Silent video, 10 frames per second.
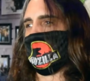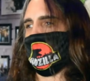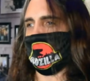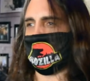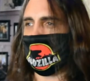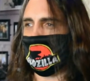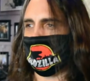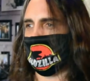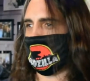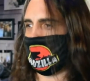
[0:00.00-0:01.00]
and telling
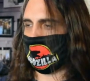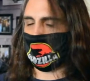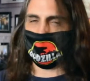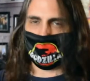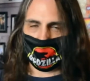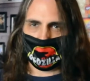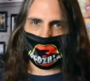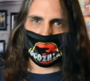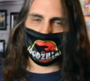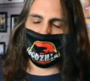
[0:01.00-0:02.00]
him hey man, I know we're
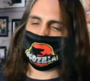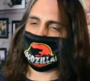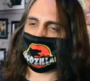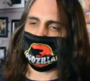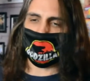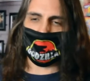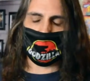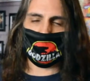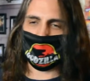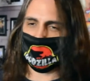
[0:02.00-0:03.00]
filming this.
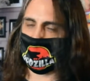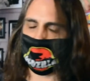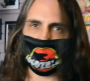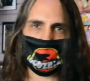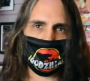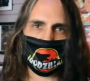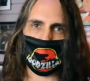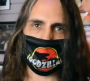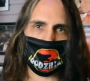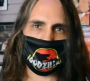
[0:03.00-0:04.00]
It's getting too
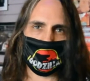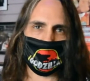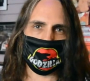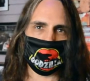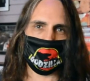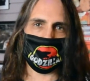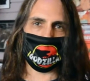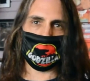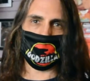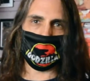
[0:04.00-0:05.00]
tough. I don't
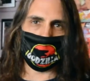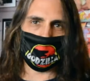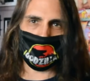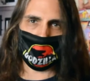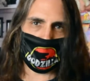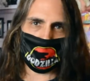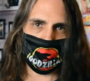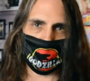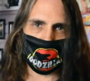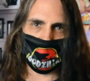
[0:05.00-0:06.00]
know, I don't
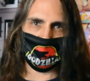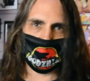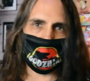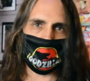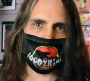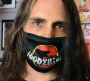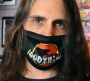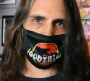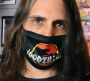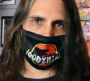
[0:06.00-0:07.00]
know if we can keep
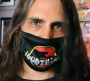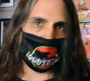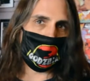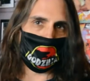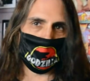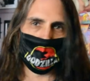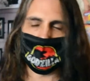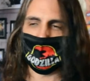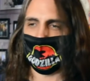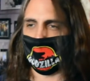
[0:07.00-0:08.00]
this going.
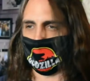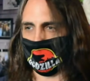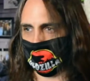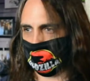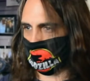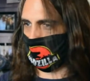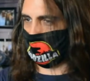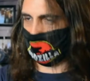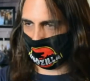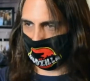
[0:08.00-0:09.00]
And he was just like,
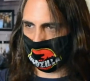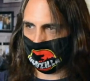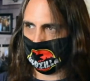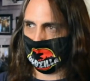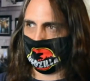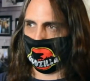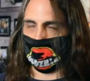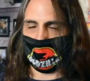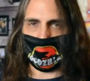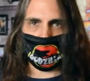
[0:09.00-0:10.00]
Terry,
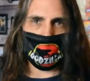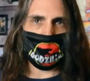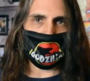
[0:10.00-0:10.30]
whatever you